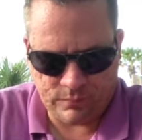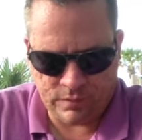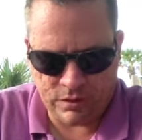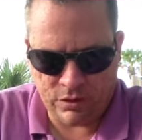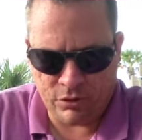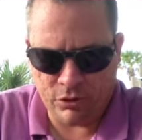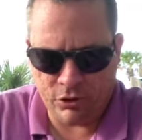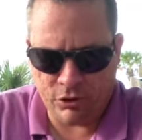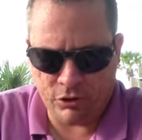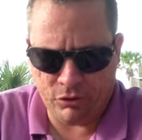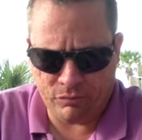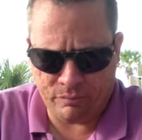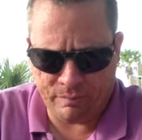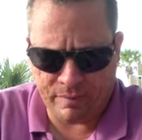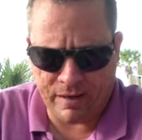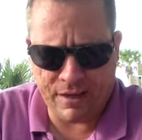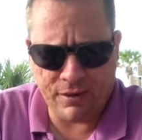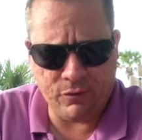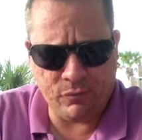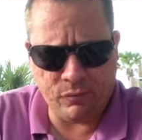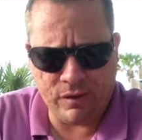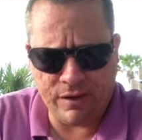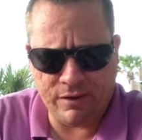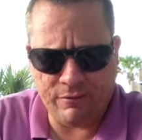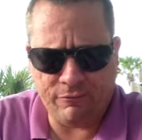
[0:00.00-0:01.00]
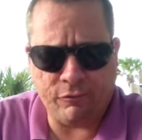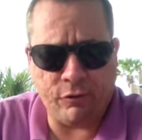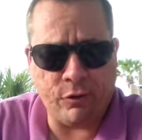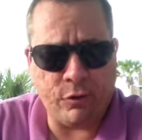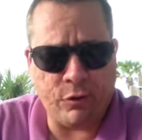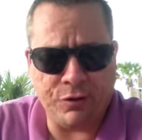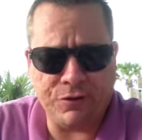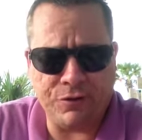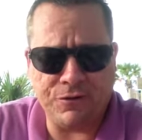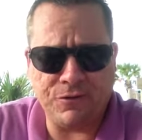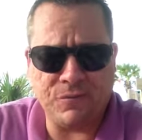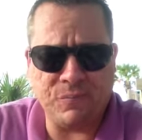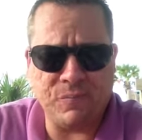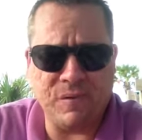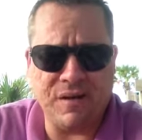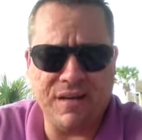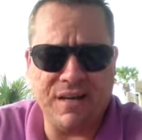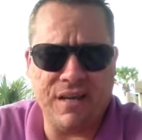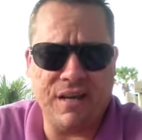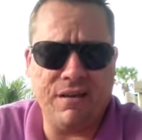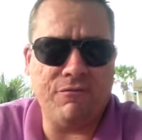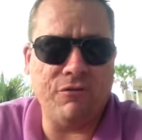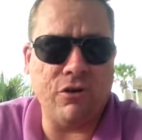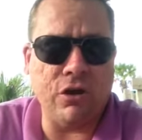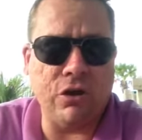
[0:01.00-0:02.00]
By the way, for earnest
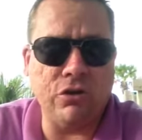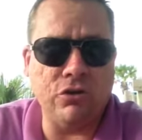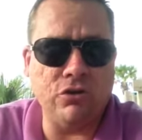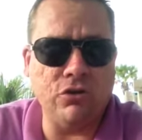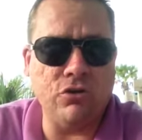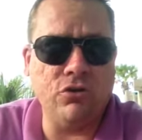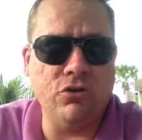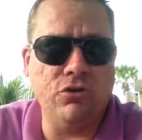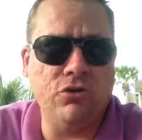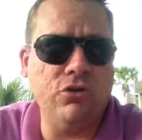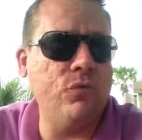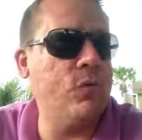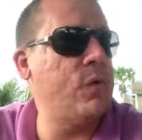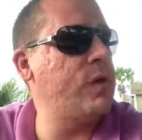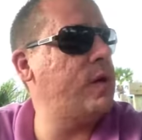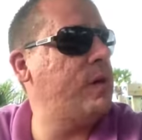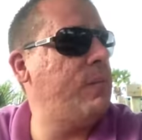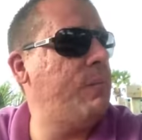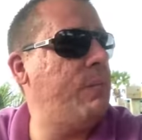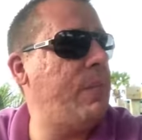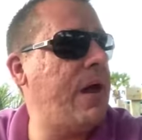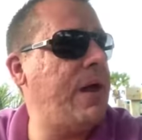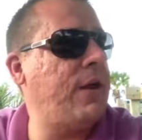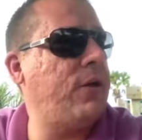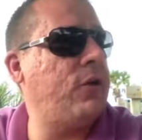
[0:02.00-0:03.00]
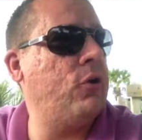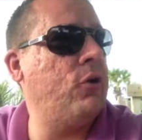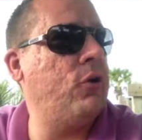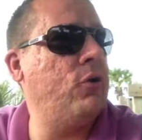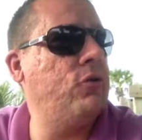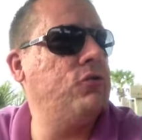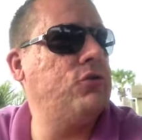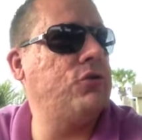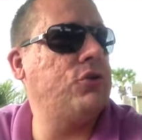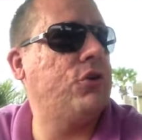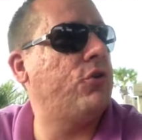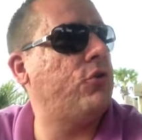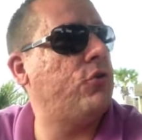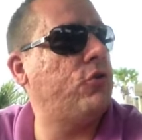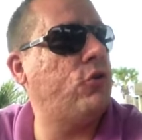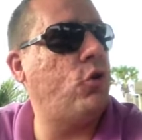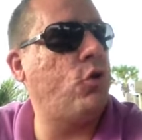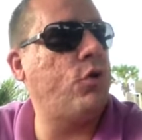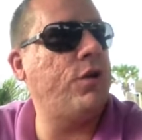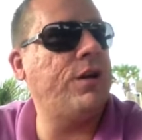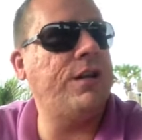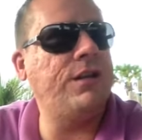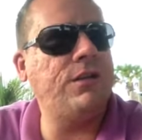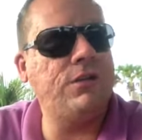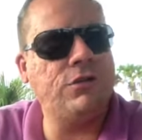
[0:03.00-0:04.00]
money, if you do any bank loans, you're
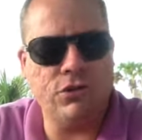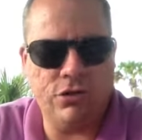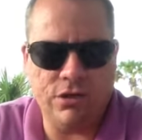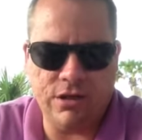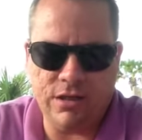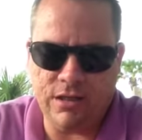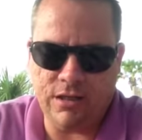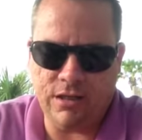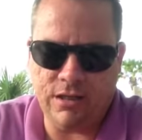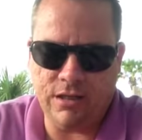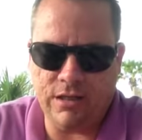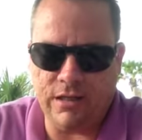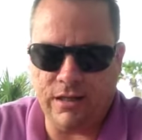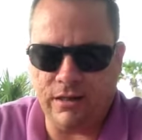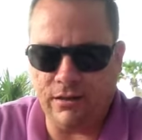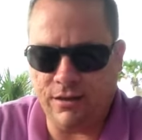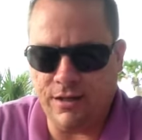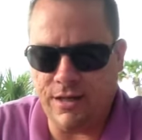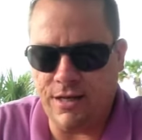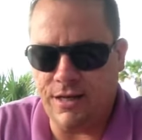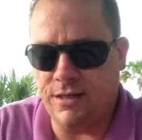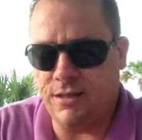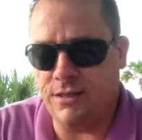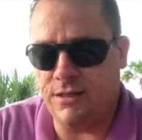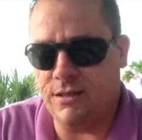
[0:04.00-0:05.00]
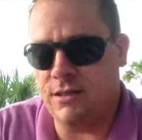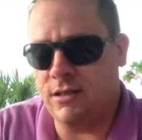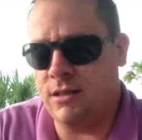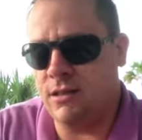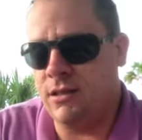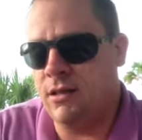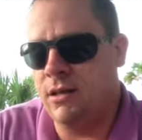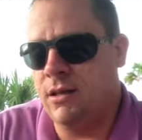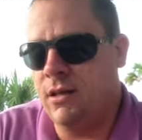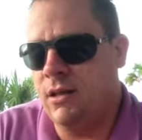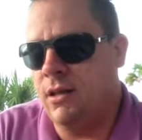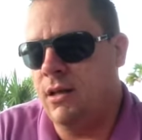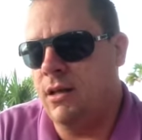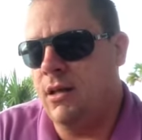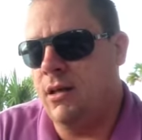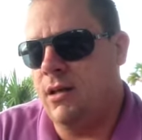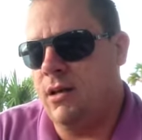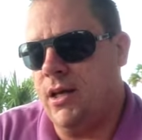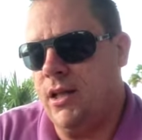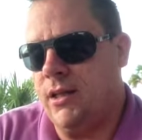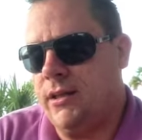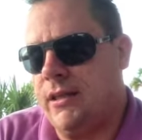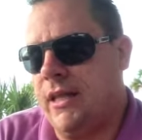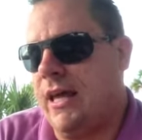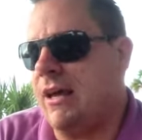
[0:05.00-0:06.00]
going to need at least
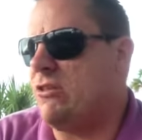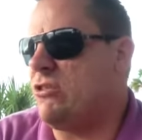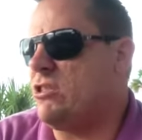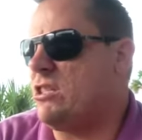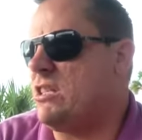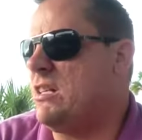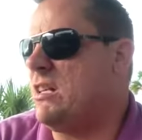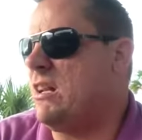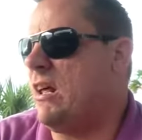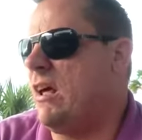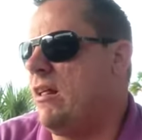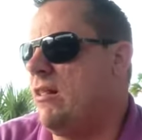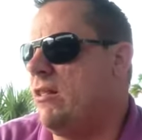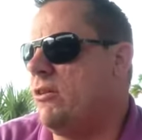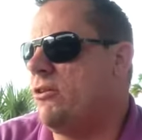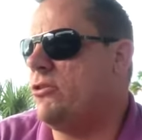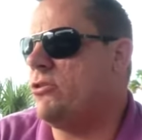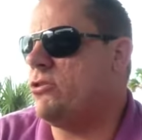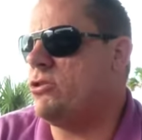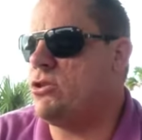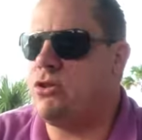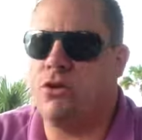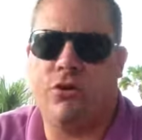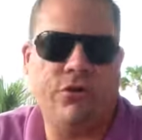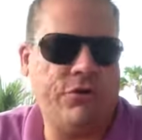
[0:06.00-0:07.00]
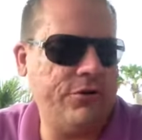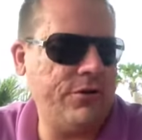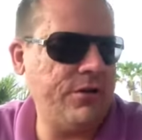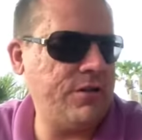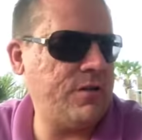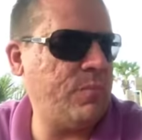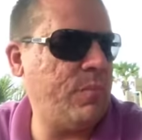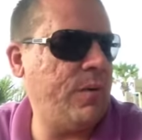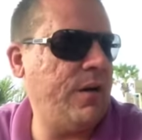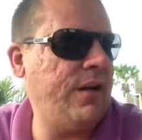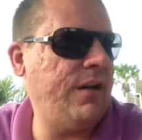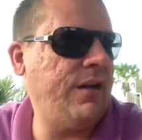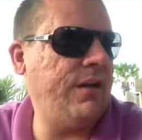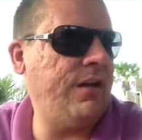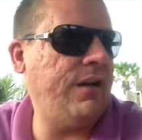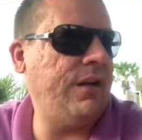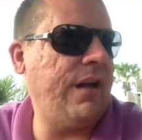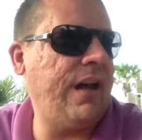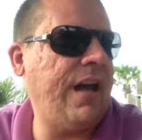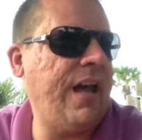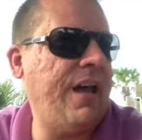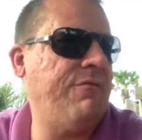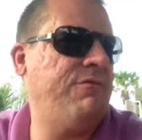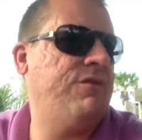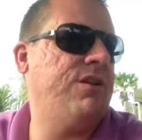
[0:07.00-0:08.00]
$1,000 earnest money. I
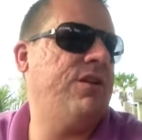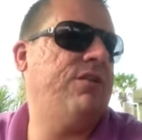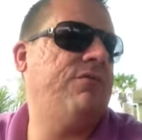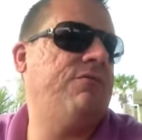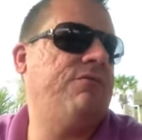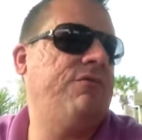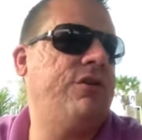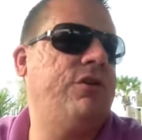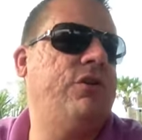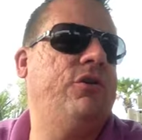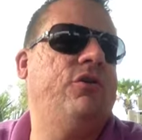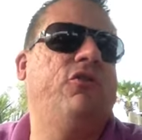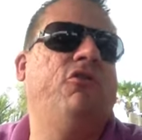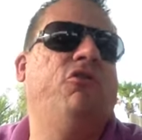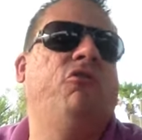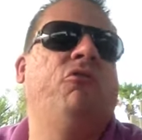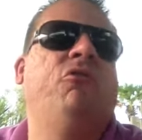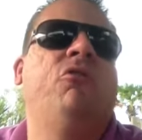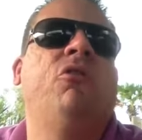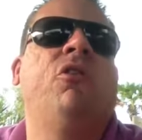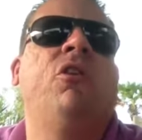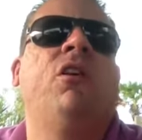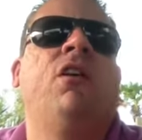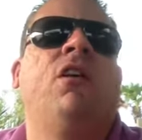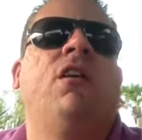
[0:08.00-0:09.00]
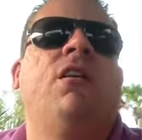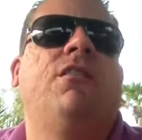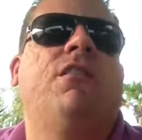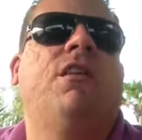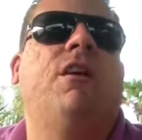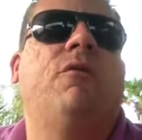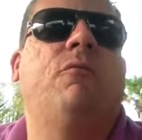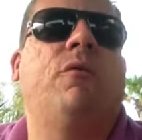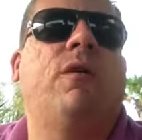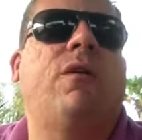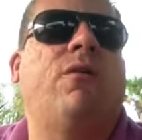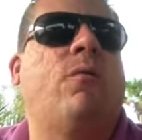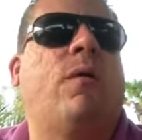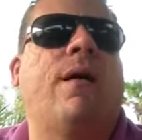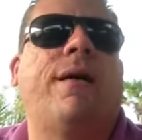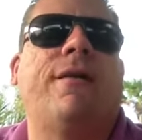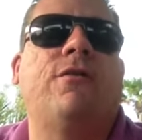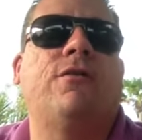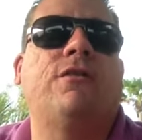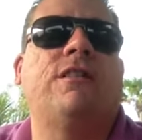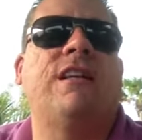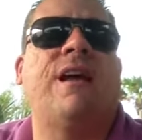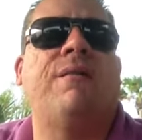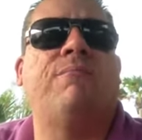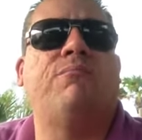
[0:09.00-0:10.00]
have done a few that
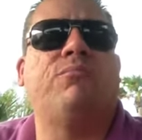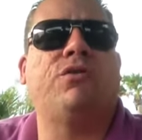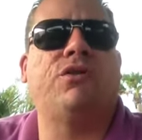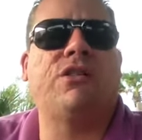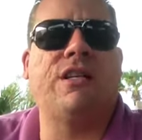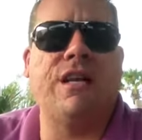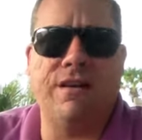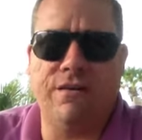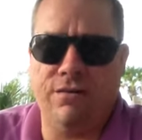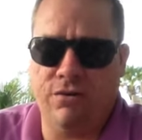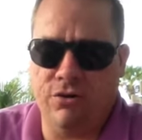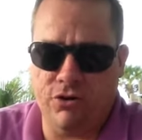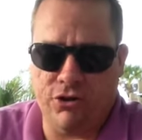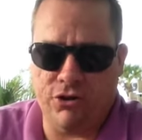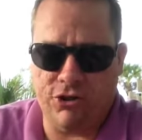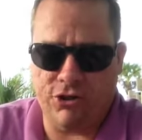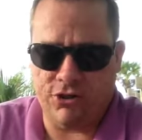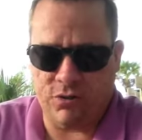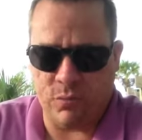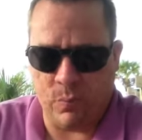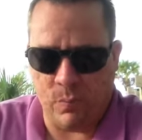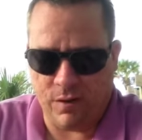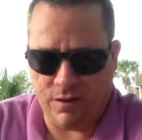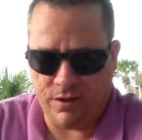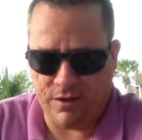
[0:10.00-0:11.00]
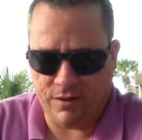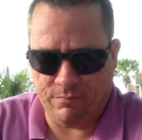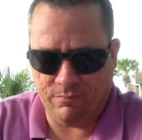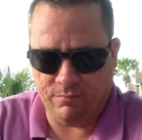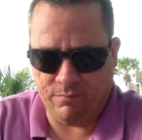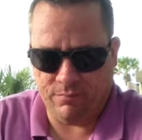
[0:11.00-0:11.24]
require 10% earnest money.